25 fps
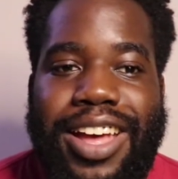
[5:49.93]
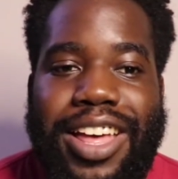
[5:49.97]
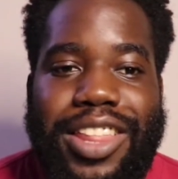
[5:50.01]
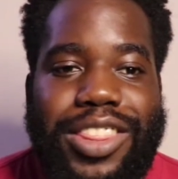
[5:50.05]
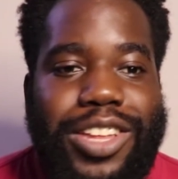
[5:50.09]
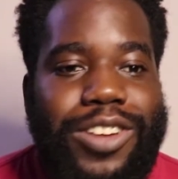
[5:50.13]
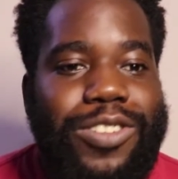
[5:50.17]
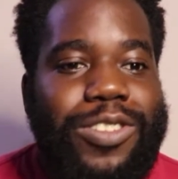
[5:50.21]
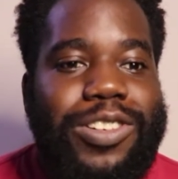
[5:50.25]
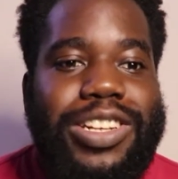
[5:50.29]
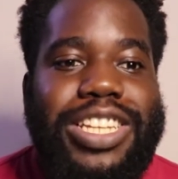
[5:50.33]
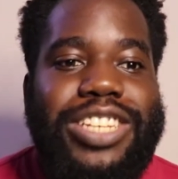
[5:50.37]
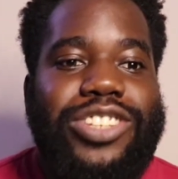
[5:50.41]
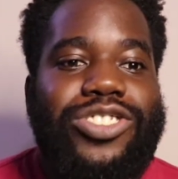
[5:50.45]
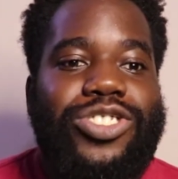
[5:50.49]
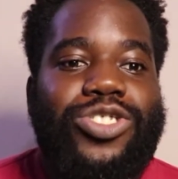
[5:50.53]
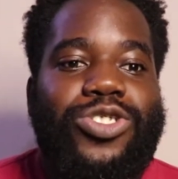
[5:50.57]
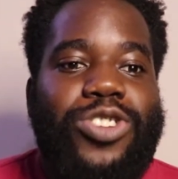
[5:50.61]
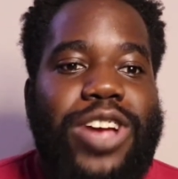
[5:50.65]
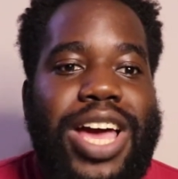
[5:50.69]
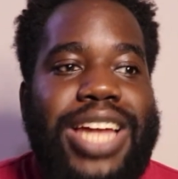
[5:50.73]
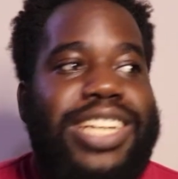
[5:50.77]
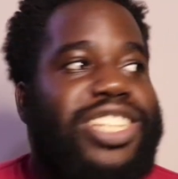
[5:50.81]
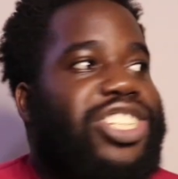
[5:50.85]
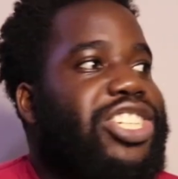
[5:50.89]
Their only
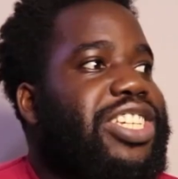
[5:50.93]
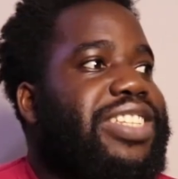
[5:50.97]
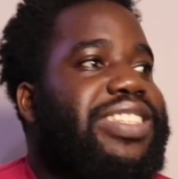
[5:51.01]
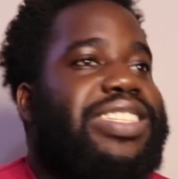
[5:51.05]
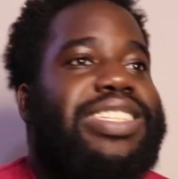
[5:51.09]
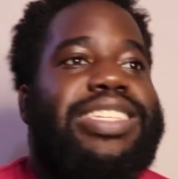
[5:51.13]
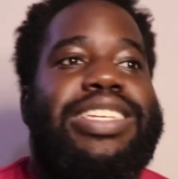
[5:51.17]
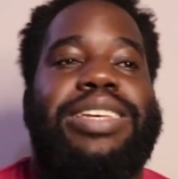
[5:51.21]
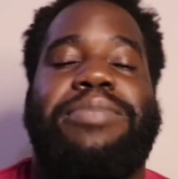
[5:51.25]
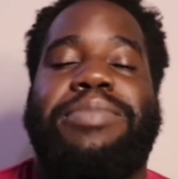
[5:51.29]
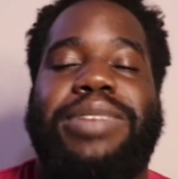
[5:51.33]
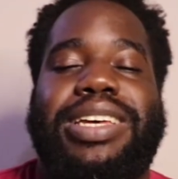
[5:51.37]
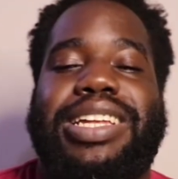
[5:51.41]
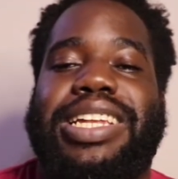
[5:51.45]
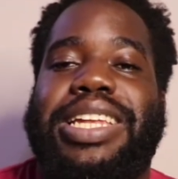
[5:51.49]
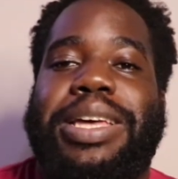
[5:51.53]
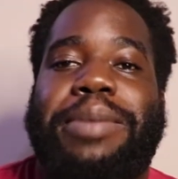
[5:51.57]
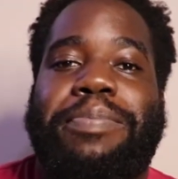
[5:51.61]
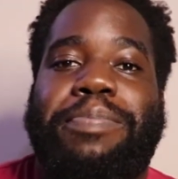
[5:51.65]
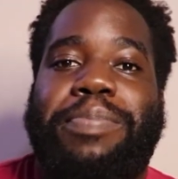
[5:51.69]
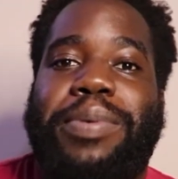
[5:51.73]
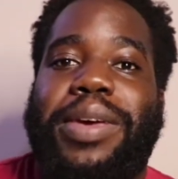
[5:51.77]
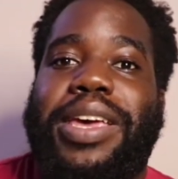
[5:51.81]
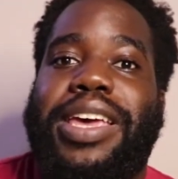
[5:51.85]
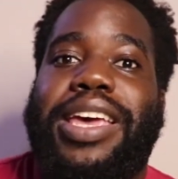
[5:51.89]
strategy seemingly
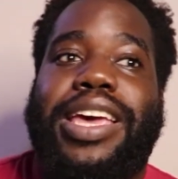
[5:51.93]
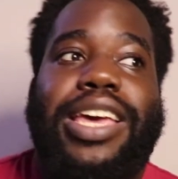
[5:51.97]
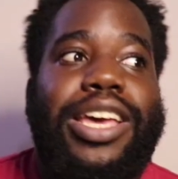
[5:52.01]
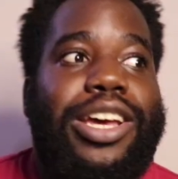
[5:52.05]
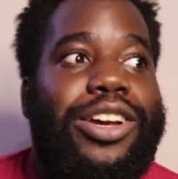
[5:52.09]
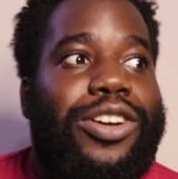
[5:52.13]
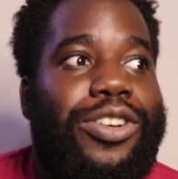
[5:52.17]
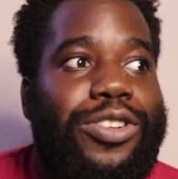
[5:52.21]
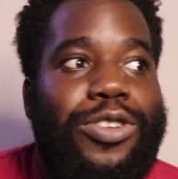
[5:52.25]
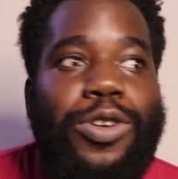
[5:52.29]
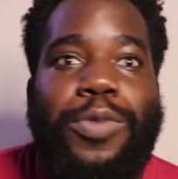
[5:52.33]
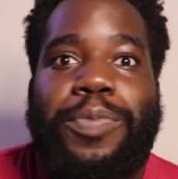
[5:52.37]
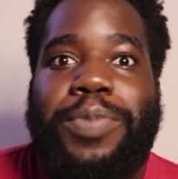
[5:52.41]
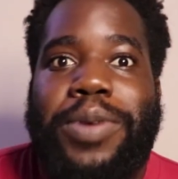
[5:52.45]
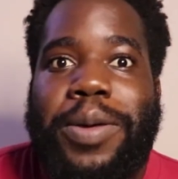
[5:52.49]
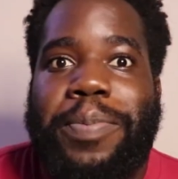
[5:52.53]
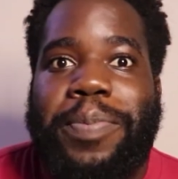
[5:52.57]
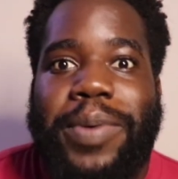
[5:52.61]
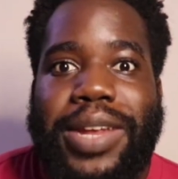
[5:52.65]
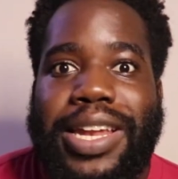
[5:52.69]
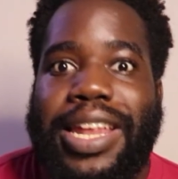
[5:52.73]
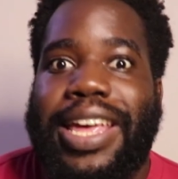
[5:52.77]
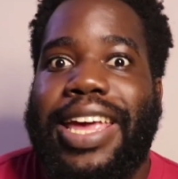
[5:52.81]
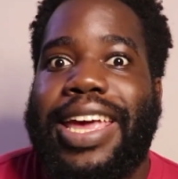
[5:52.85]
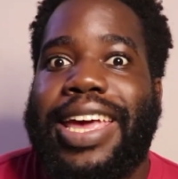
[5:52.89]
being group
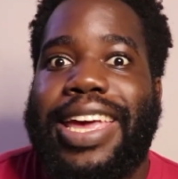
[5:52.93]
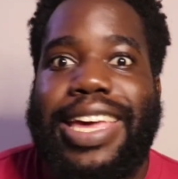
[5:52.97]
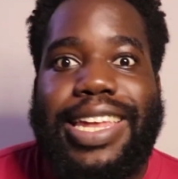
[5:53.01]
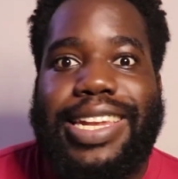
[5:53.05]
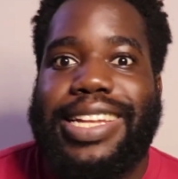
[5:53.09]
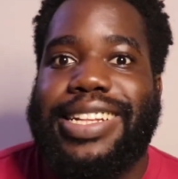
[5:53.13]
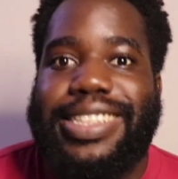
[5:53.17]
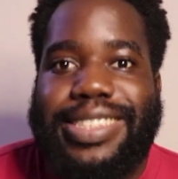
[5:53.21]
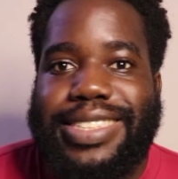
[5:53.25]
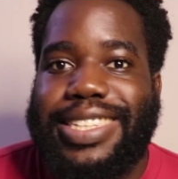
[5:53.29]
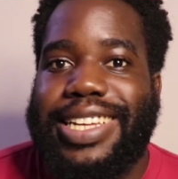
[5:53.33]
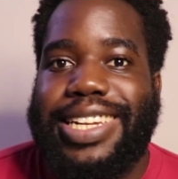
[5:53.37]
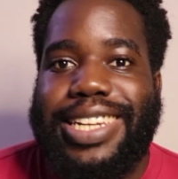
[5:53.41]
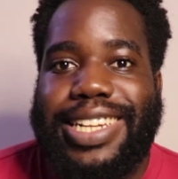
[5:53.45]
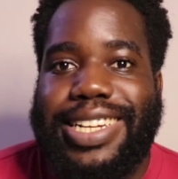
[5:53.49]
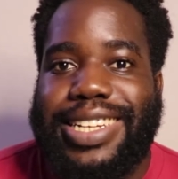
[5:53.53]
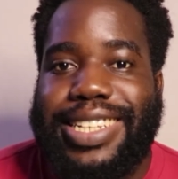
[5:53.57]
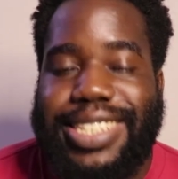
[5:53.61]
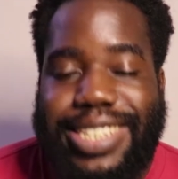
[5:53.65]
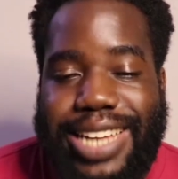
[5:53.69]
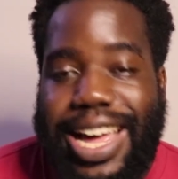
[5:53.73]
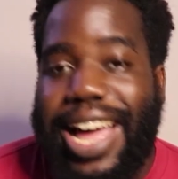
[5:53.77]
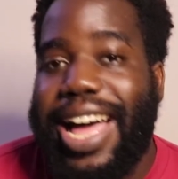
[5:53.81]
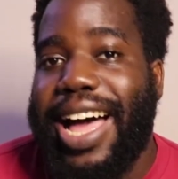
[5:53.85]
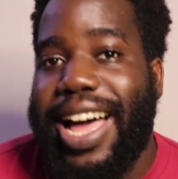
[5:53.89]
up and hit it till
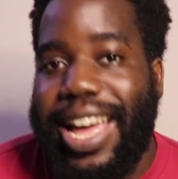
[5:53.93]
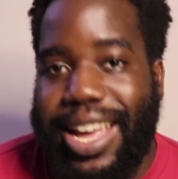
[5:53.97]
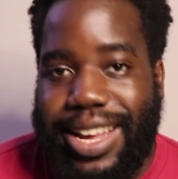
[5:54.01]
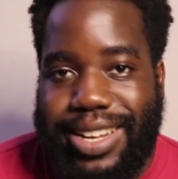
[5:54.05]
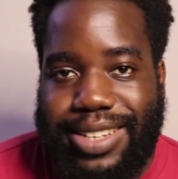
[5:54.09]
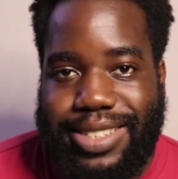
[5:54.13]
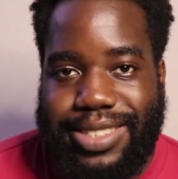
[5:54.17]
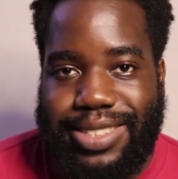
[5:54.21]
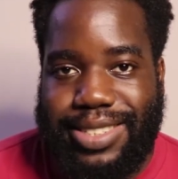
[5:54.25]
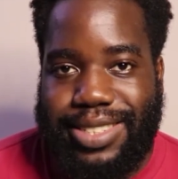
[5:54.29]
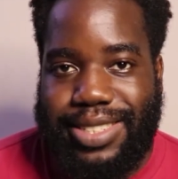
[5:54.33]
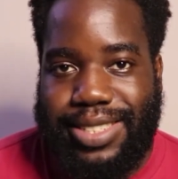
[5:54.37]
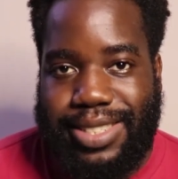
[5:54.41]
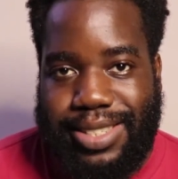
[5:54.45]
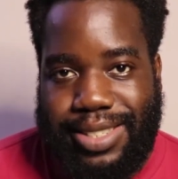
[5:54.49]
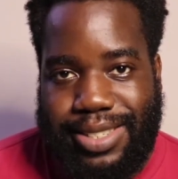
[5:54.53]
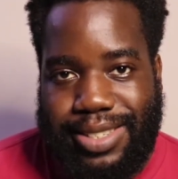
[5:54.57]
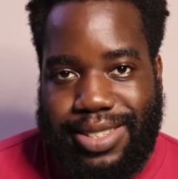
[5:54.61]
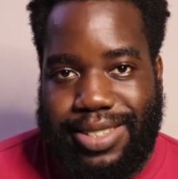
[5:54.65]
it dies.